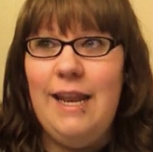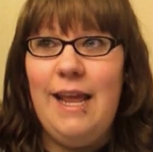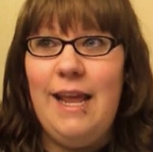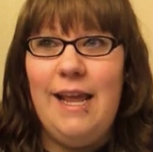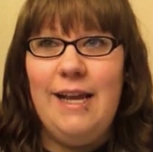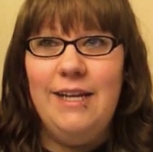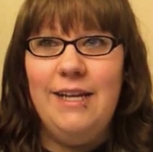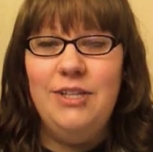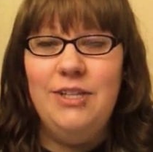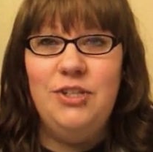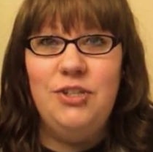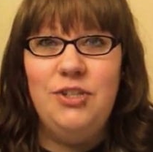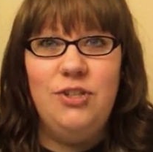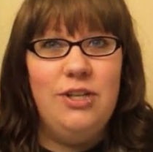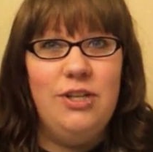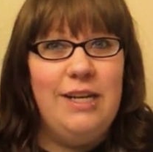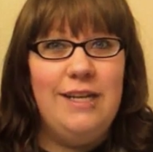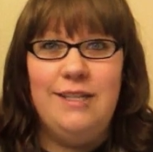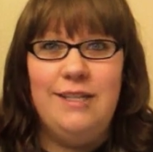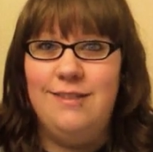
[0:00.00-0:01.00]

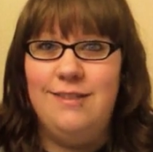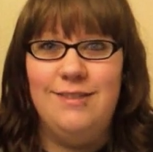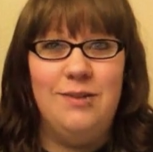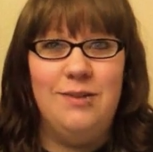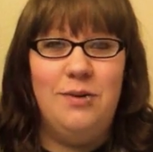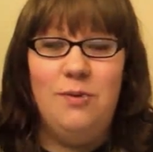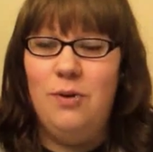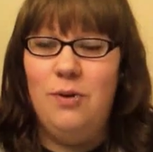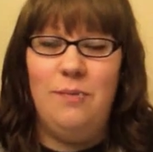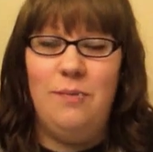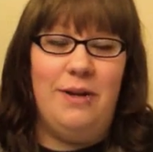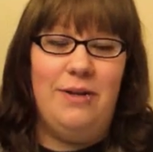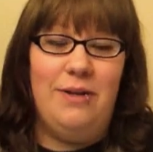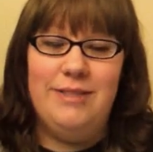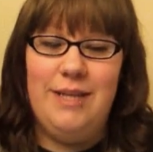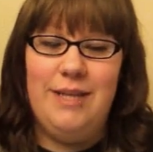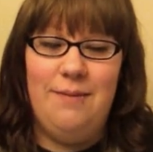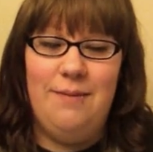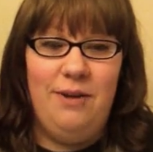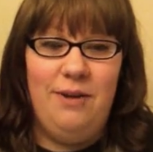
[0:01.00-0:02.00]
Nash is one of my
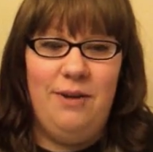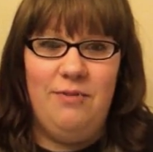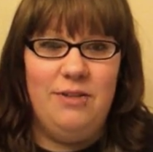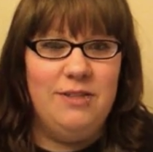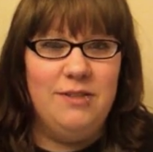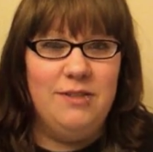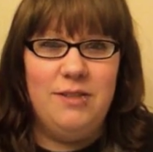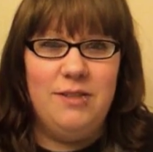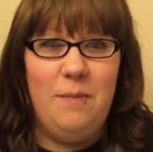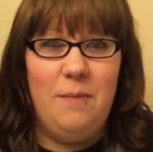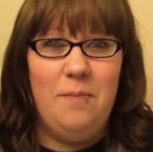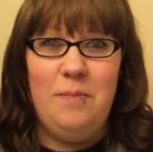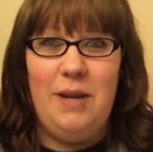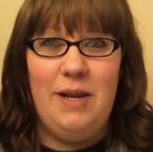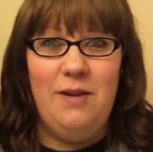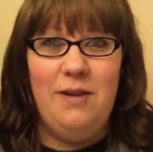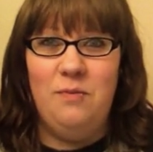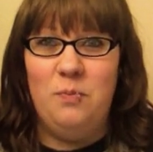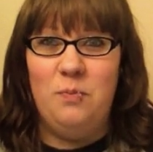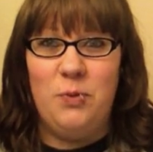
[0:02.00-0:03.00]
all-time favorites.
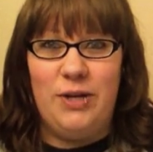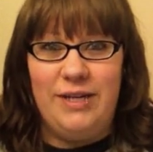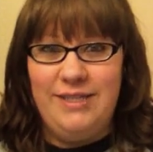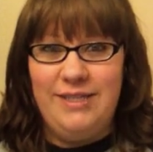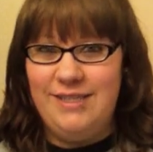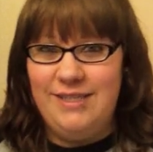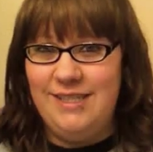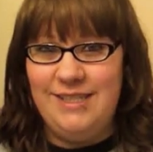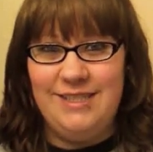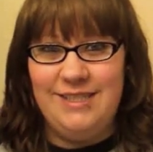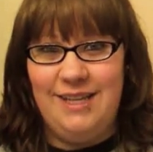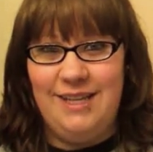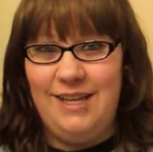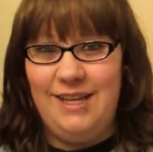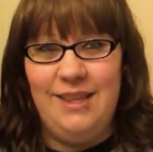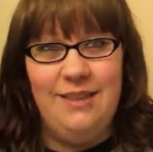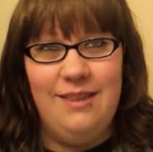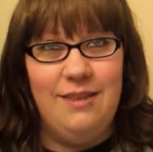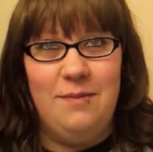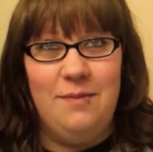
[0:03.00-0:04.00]
Made of Bricks is like
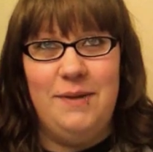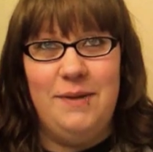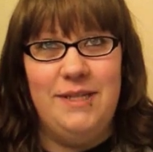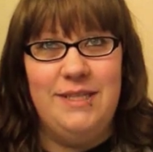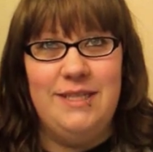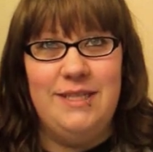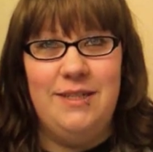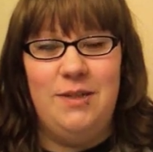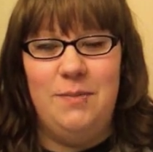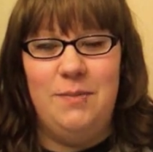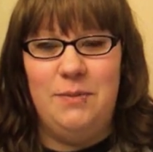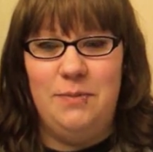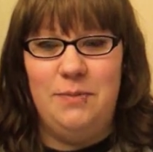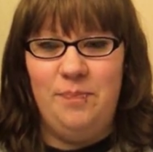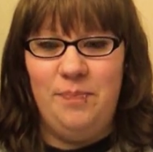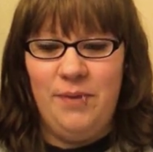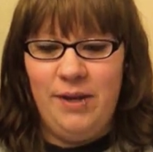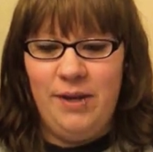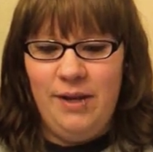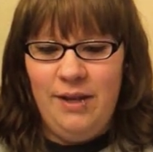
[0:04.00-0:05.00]
the best
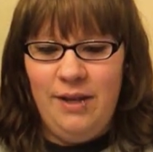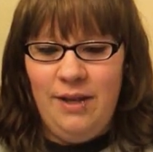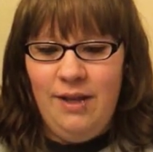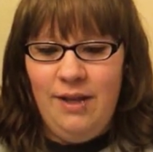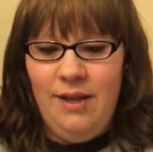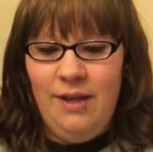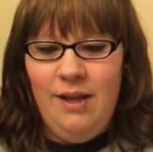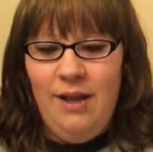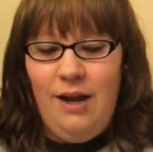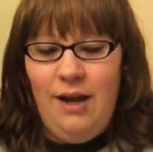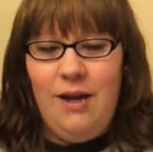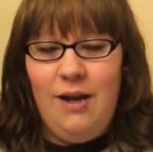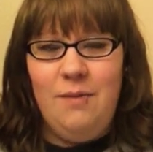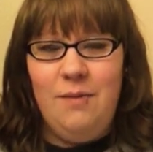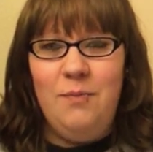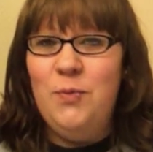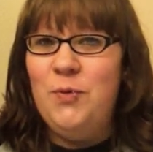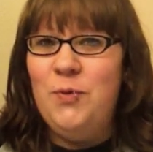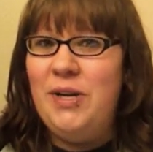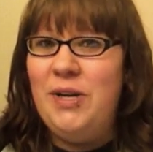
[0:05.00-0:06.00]
album.
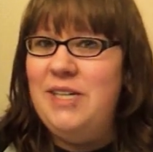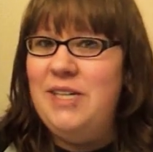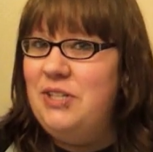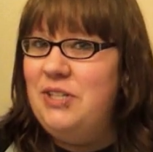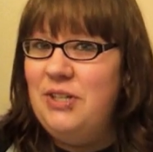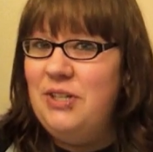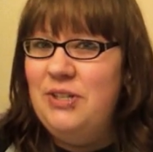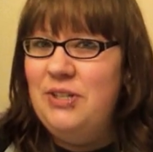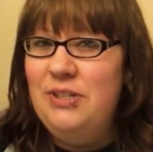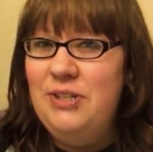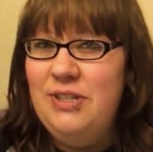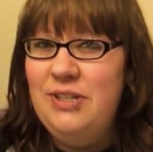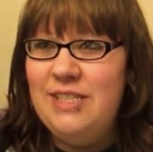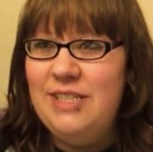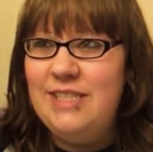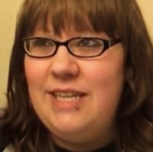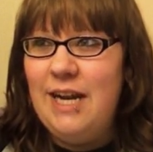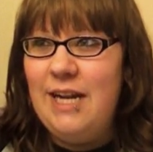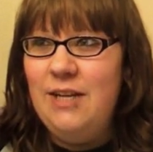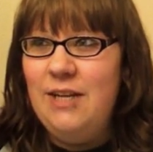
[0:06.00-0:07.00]
Um, Frank Turner
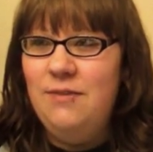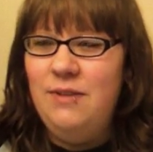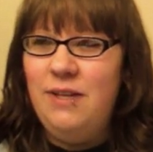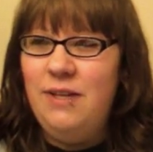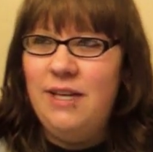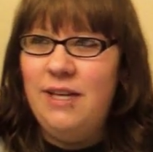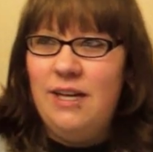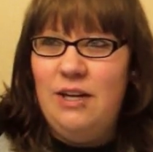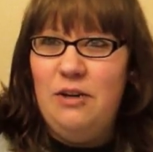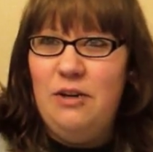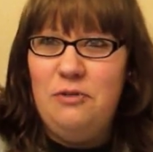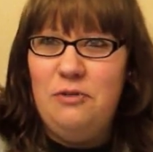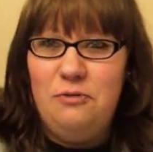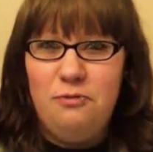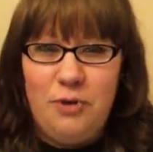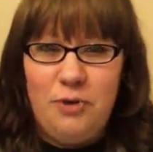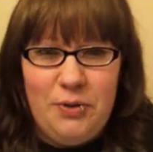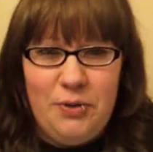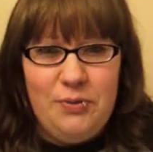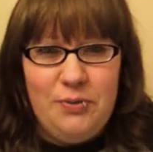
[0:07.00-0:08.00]
is kind of like a
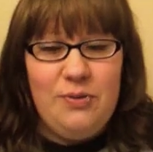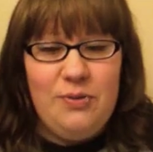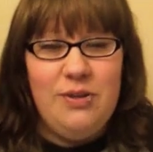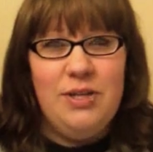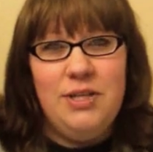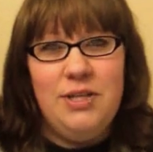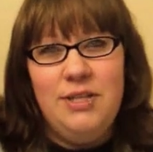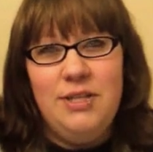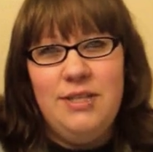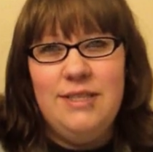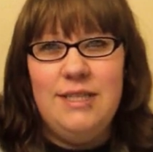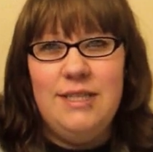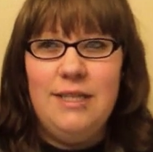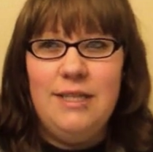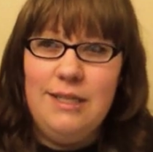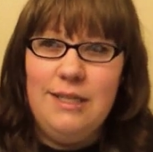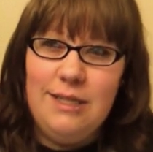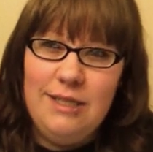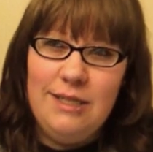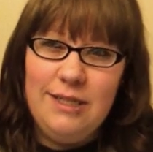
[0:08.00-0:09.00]
folk
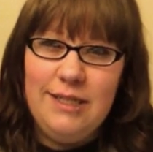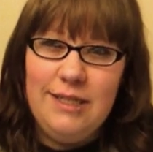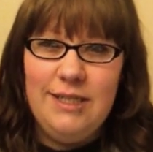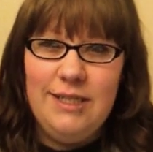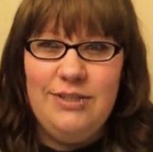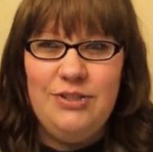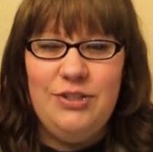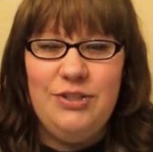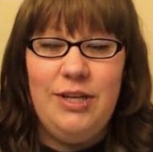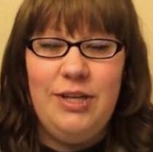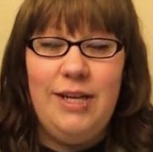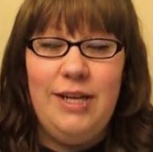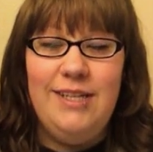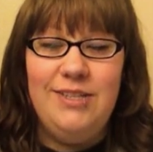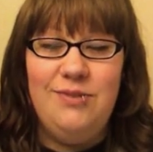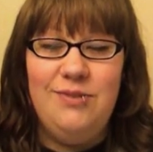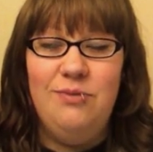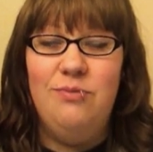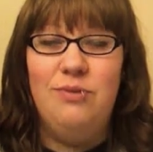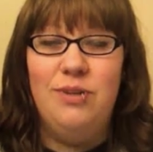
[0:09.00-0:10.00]
singer-ish.
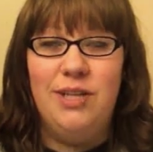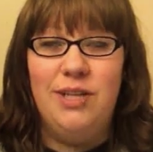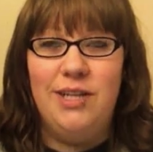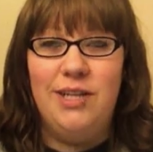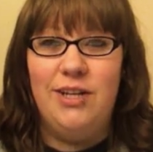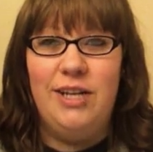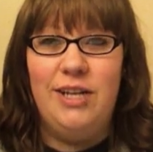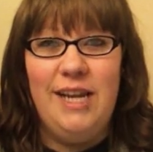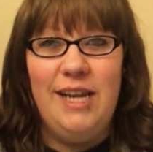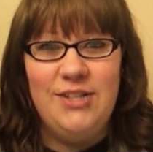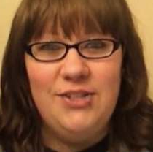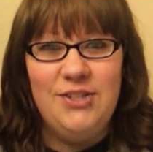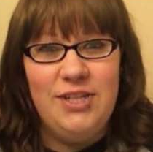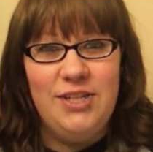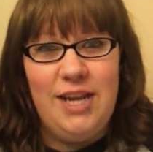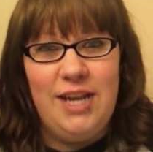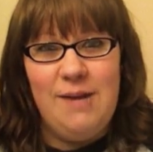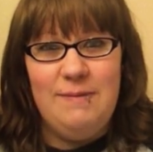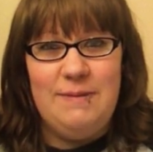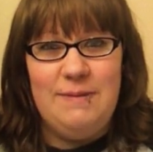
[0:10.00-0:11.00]
He's really good. He actually
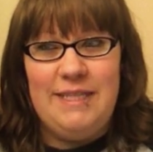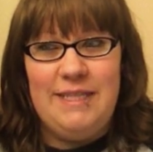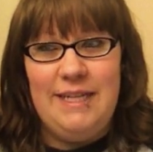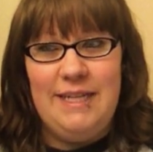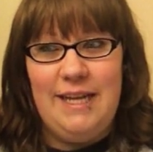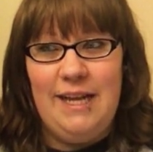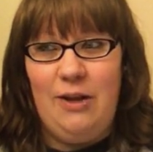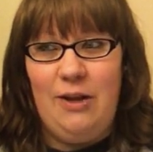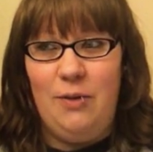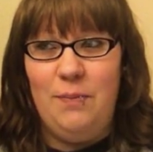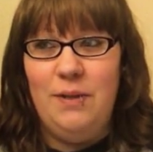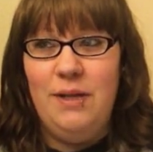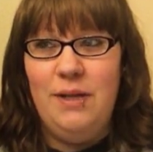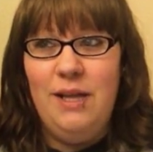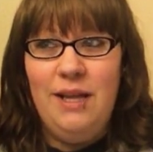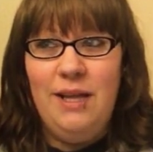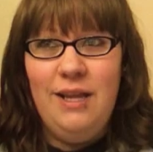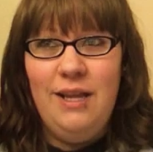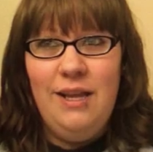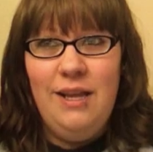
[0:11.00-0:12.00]
came to Decal
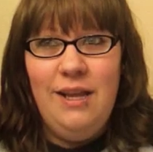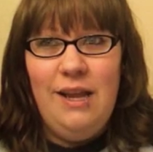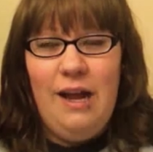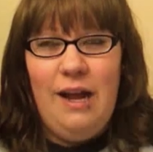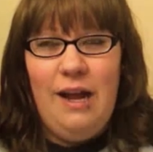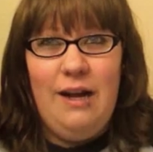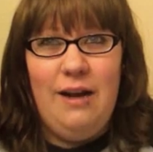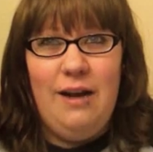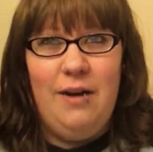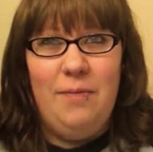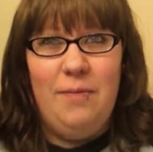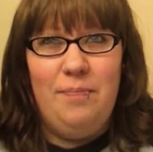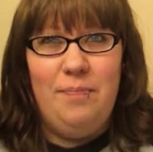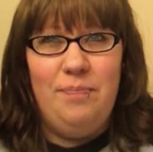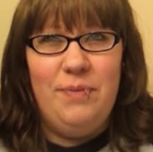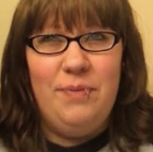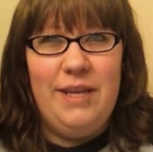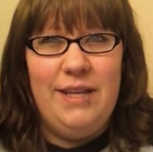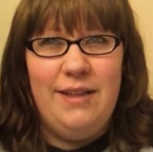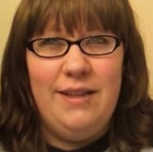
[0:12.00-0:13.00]
um,
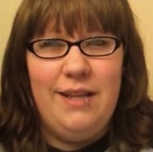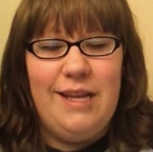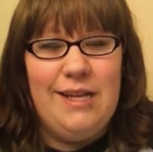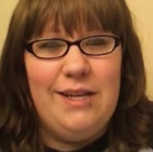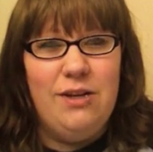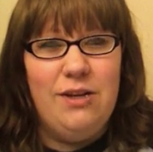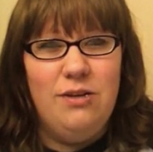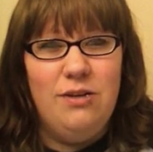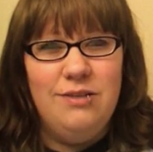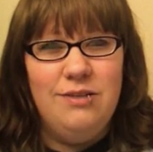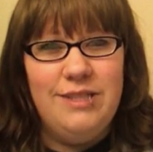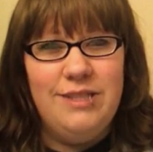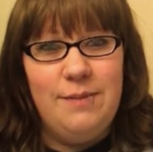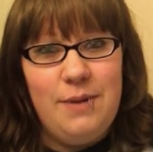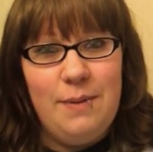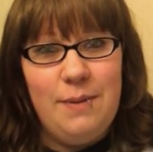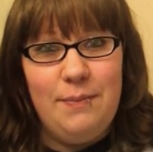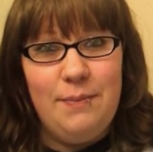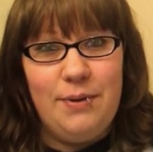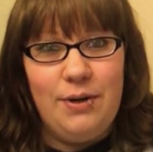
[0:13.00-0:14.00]
in like
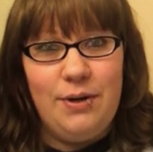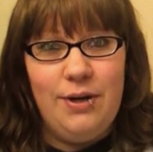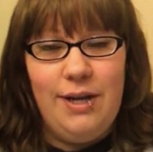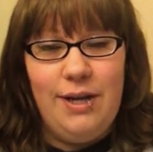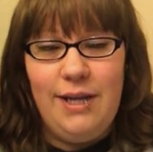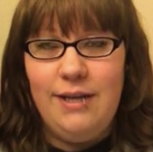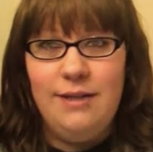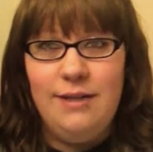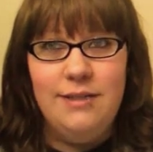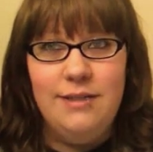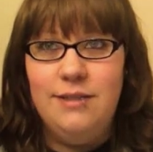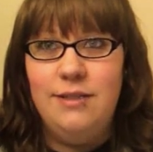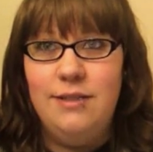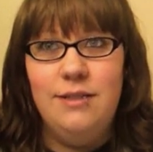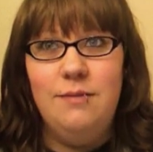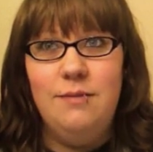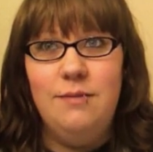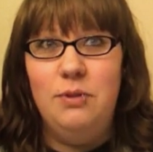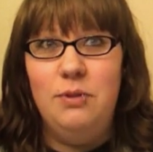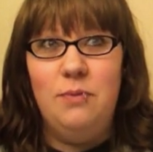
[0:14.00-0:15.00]
September and
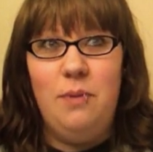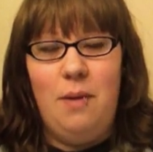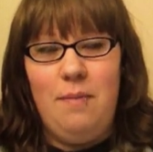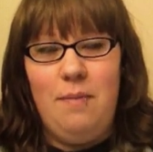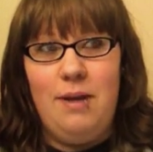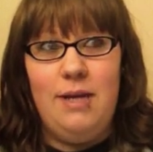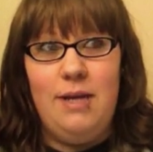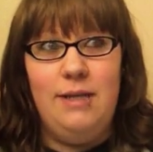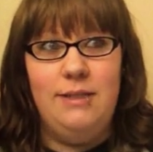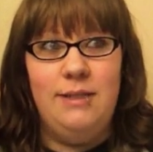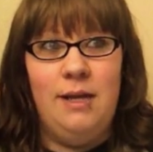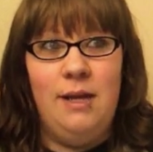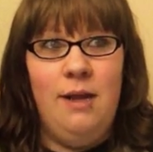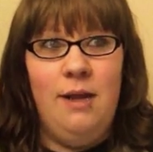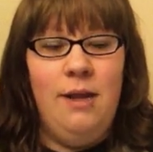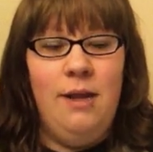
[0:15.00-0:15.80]
blew my mind.